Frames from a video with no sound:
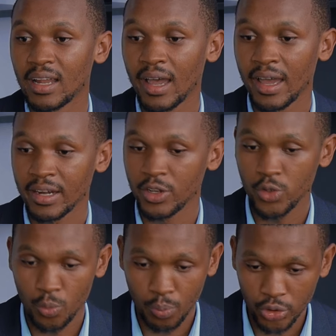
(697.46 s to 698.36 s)
and um,
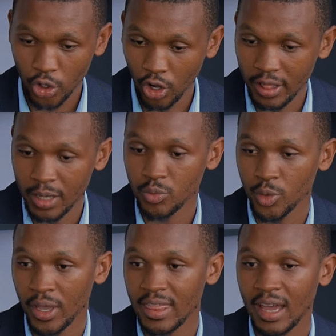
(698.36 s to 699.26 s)
you put all them
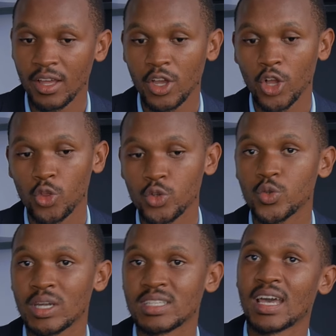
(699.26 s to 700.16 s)
together, mm-hmm. those
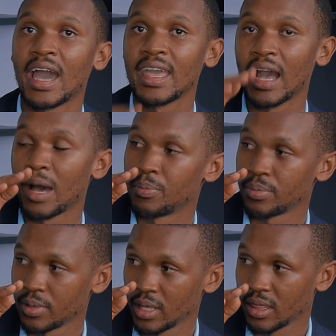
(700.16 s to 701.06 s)
ones high
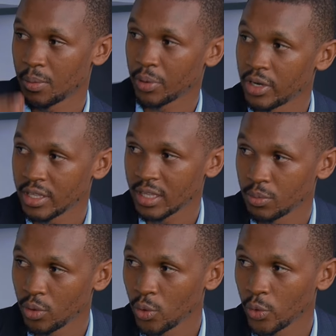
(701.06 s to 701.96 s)
up in the mm-hmm. periodic
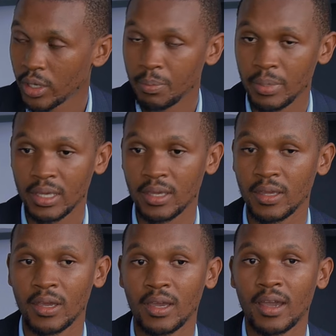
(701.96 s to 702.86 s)
table mm-hmm. will
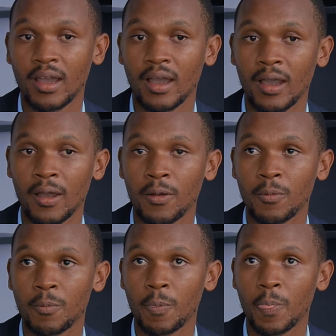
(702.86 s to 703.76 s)
be uh,
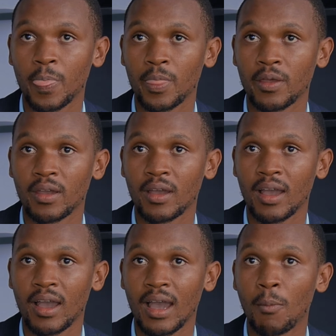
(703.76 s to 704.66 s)

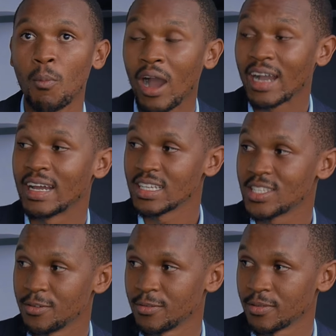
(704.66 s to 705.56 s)
more
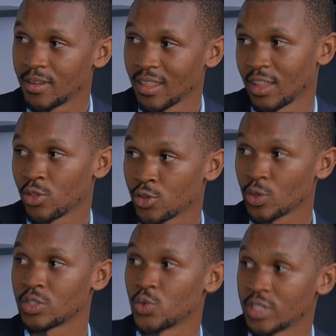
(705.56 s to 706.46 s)
aggressive than those
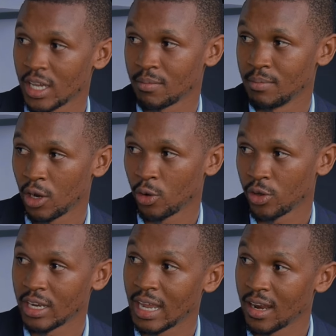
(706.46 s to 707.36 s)
ones which are below
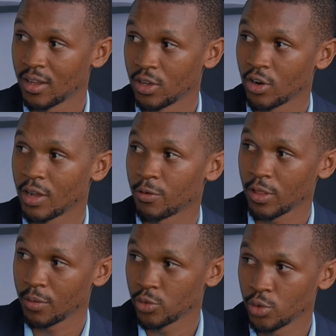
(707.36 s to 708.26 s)
in, in order for
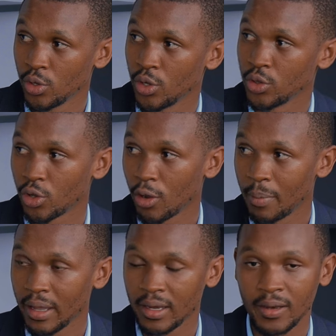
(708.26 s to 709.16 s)
them to, to
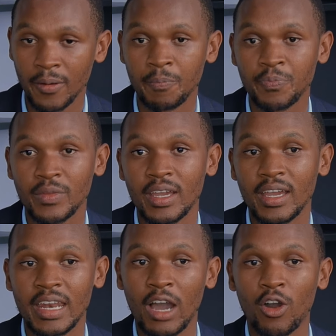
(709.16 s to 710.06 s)
combine. Mm-hmm.
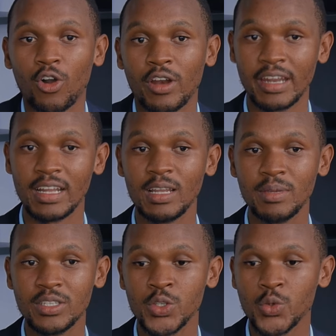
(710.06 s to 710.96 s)
Now, on a daily
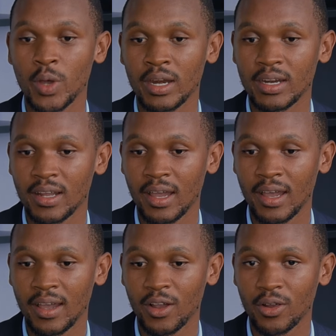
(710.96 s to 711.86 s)
basis, we are
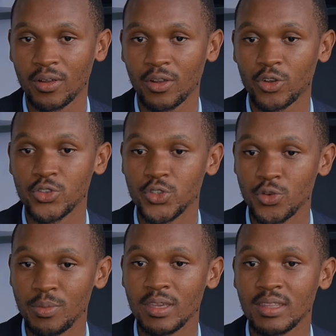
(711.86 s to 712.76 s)
uh,
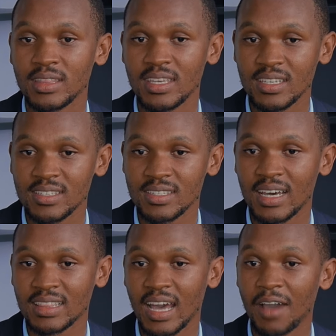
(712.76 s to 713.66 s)
consuming things
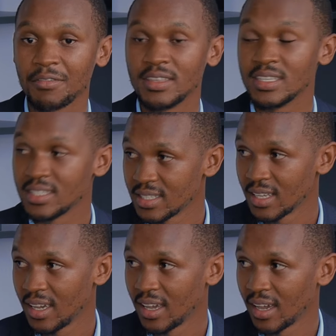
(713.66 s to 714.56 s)
that have
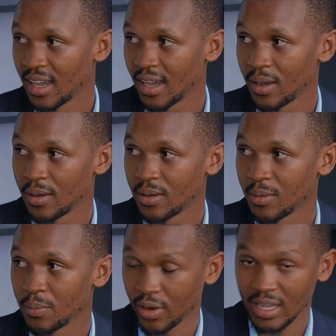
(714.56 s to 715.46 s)
this uh,
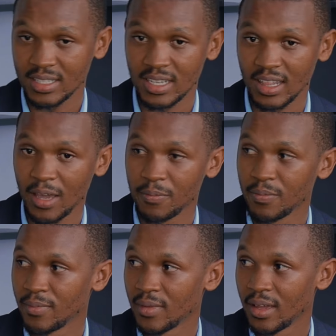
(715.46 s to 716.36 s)
products in
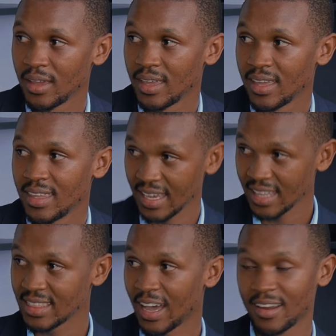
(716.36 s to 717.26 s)
them,
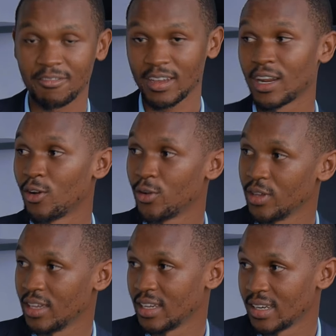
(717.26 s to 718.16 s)
yet are very low
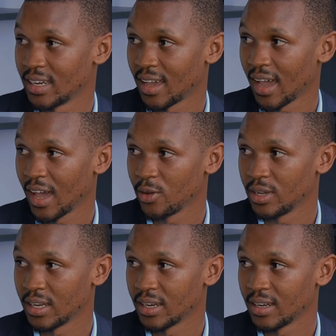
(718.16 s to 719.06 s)
in
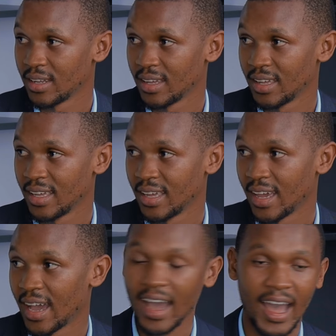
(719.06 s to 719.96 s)
iodine.
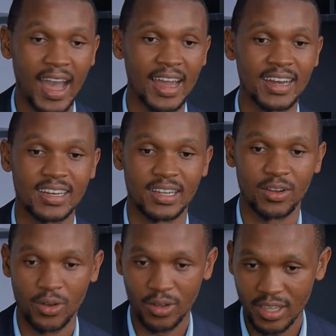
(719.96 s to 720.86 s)
Okay. And
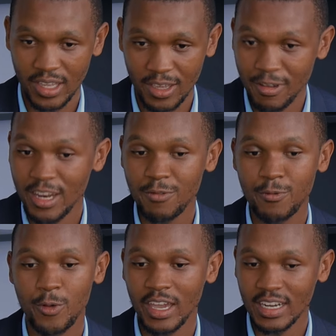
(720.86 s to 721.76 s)
even
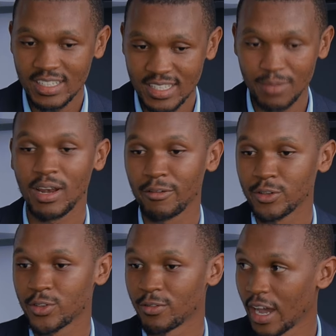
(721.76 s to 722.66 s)
if we had same
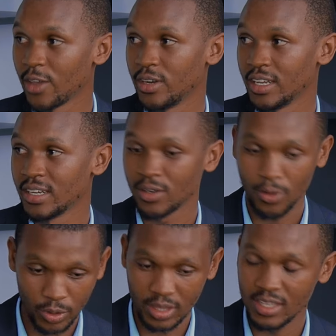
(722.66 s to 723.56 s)
levels of iodine
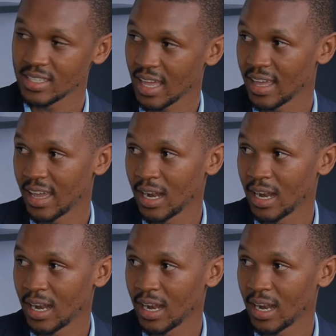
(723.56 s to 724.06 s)
with these other